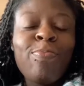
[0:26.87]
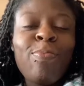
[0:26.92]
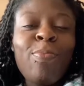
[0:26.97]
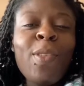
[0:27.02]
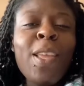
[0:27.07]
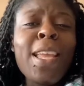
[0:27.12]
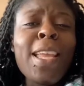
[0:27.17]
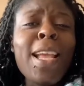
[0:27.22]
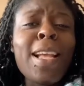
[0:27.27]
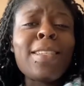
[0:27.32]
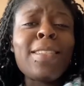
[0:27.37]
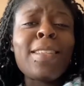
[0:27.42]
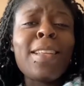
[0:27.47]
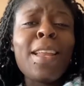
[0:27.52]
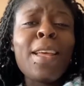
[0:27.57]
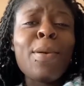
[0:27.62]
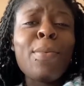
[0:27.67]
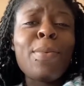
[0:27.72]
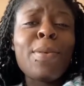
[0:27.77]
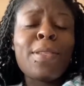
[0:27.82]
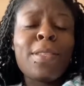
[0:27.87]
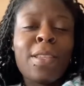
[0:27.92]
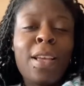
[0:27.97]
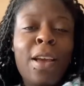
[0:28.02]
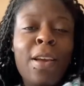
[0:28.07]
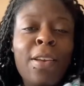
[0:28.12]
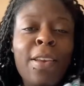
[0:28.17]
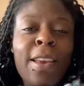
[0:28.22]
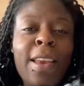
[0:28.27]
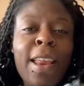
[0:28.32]
Yesterday was
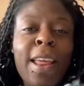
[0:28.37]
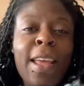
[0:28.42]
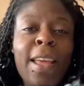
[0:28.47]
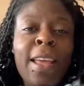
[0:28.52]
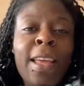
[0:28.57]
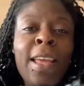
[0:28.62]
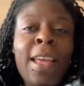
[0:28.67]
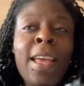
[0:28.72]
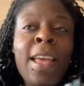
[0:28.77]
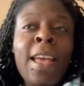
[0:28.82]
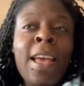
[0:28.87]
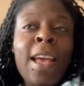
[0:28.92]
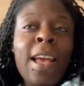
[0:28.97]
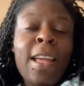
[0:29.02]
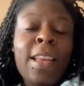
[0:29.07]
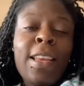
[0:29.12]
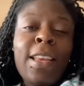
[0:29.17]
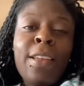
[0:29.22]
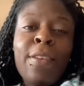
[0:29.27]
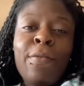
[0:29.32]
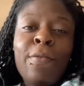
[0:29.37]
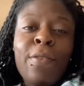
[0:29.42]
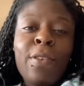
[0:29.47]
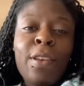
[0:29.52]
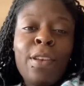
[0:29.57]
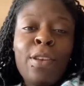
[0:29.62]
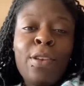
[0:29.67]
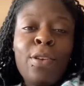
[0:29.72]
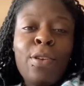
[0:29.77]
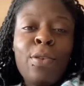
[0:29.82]
Saturday. I didn't
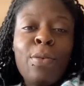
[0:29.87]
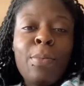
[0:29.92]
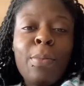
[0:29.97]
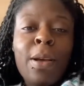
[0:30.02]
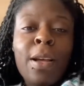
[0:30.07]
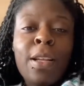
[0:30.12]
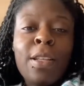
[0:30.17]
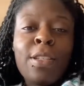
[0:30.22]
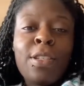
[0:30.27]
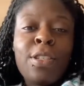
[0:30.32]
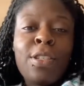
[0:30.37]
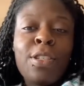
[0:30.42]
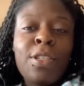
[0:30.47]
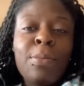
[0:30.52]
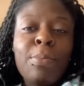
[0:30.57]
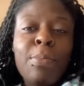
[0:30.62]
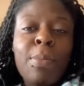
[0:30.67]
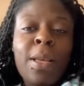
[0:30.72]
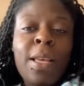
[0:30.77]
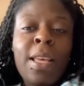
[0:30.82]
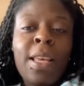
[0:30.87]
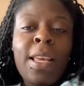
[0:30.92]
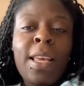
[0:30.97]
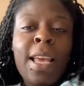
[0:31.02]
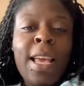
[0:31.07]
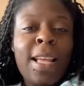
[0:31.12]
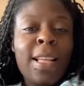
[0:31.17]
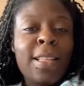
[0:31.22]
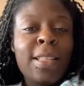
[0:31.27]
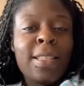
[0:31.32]
really do much.
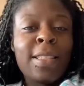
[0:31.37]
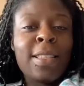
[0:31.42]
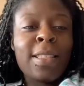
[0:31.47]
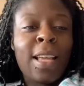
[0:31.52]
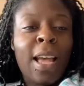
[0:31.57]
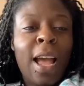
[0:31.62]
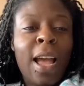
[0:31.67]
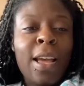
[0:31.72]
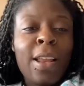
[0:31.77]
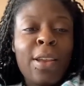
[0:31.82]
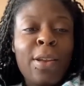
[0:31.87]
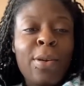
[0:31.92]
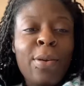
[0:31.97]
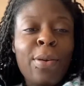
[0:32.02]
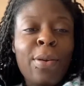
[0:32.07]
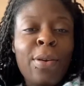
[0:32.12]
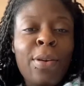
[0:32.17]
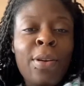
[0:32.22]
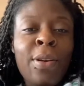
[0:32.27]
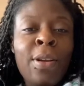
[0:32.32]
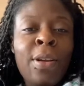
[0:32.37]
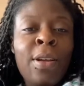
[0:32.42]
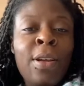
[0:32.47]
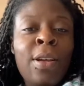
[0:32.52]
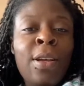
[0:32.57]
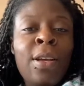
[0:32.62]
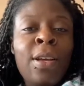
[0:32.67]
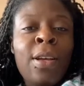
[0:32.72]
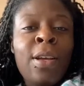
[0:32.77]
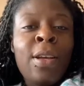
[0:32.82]
Me and Skylar,
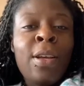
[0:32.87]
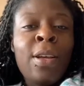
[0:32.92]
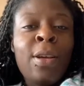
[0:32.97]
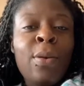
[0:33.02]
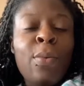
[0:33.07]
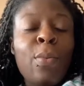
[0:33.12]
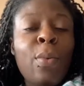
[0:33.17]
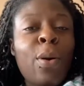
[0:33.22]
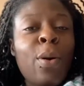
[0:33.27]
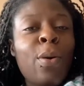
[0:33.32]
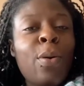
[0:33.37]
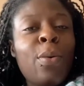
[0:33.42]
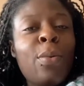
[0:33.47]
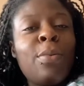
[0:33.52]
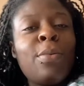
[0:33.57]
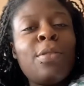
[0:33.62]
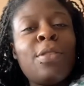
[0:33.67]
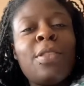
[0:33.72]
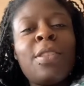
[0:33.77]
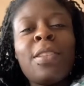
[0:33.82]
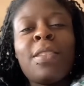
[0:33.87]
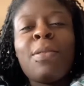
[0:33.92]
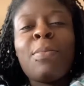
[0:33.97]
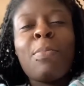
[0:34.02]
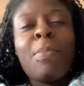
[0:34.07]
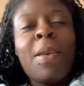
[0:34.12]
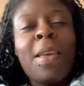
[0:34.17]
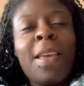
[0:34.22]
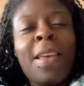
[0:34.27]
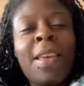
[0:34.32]
well, just
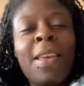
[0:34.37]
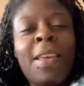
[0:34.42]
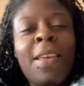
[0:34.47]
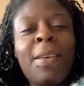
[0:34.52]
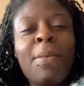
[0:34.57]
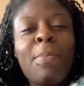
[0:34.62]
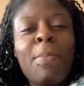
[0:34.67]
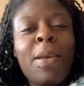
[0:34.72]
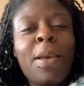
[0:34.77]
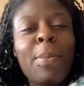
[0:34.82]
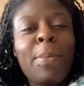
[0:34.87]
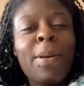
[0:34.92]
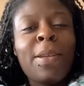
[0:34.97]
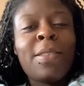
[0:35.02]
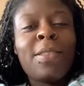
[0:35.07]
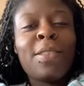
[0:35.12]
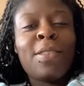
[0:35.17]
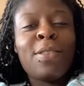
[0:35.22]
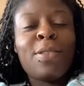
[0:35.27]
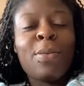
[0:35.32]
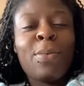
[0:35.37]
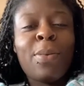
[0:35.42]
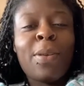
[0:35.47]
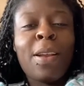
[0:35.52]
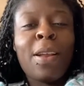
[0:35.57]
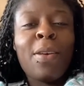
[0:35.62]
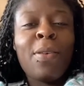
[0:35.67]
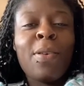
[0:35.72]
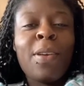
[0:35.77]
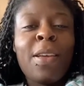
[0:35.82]
me and my sister
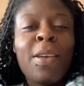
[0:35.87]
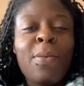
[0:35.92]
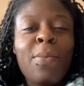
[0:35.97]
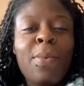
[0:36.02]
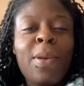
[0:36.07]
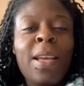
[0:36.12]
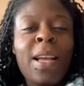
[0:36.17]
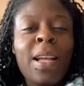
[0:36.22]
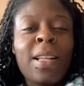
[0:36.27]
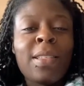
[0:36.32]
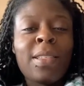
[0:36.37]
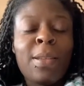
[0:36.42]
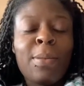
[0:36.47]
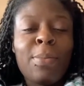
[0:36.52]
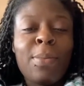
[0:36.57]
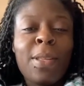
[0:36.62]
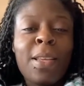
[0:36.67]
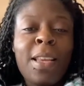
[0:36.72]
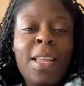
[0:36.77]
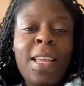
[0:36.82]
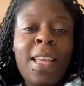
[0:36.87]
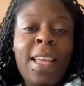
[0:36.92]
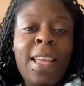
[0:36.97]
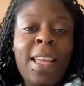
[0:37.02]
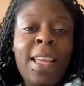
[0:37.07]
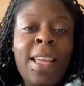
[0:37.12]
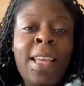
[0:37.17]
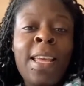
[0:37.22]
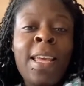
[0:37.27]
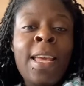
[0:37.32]
went out and we got something to
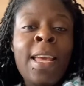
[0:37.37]
eat.